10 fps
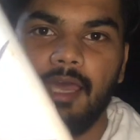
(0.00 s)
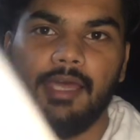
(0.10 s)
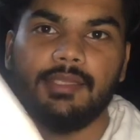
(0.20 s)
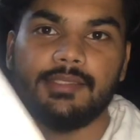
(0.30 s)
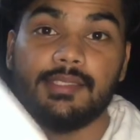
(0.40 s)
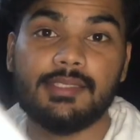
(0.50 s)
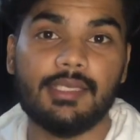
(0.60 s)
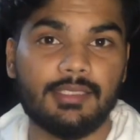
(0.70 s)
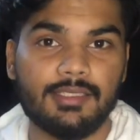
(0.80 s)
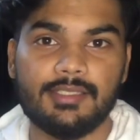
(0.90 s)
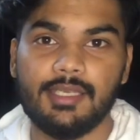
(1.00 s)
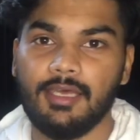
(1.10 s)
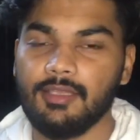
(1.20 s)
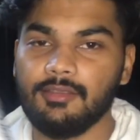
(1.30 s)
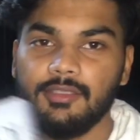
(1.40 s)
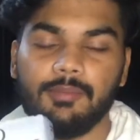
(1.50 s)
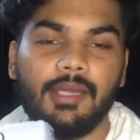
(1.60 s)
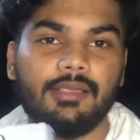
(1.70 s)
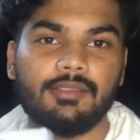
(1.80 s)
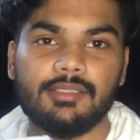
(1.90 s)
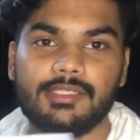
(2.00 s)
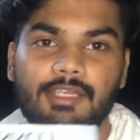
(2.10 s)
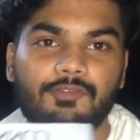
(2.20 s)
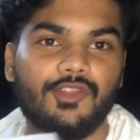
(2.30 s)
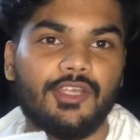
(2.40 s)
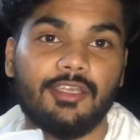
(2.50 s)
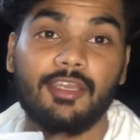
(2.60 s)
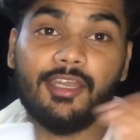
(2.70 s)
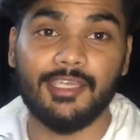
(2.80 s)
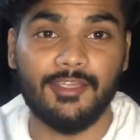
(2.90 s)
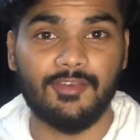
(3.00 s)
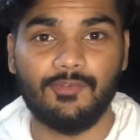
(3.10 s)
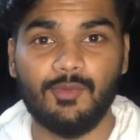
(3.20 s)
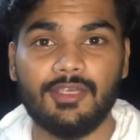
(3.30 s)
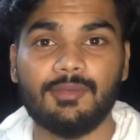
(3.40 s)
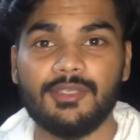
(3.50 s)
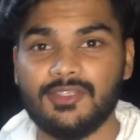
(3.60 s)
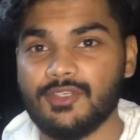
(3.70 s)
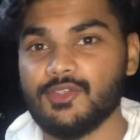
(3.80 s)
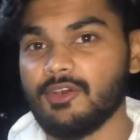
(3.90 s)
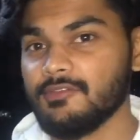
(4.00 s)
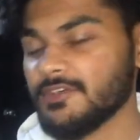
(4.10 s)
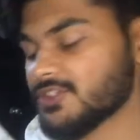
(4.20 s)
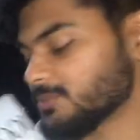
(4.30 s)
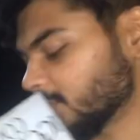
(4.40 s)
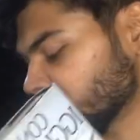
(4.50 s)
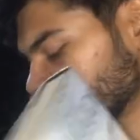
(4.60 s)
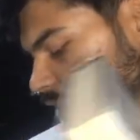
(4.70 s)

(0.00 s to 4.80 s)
and his descendants and the battles and everything. Again, very amazing historical fiction book.